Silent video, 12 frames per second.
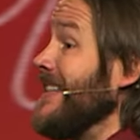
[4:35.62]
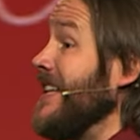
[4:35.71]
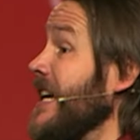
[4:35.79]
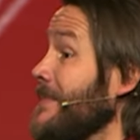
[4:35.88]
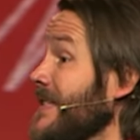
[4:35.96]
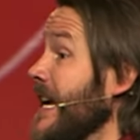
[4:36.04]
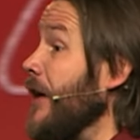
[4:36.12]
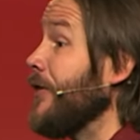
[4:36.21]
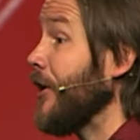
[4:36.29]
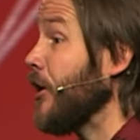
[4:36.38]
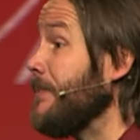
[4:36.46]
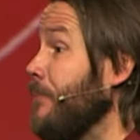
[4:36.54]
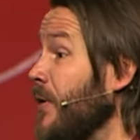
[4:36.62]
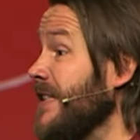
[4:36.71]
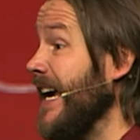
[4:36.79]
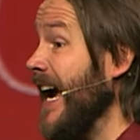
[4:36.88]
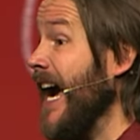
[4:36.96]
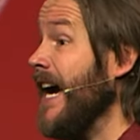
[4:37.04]
team's down 30 points
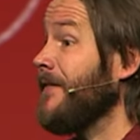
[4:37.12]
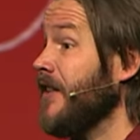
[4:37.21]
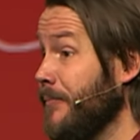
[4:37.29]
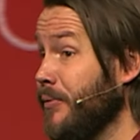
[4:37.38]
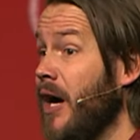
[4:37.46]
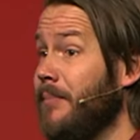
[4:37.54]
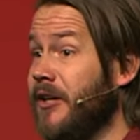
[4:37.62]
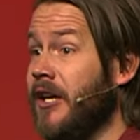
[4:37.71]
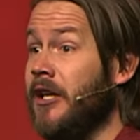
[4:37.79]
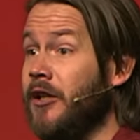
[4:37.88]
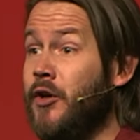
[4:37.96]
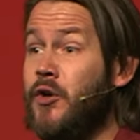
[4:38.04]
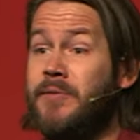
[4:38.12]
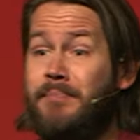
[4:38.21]
at half and they're probably going to lose,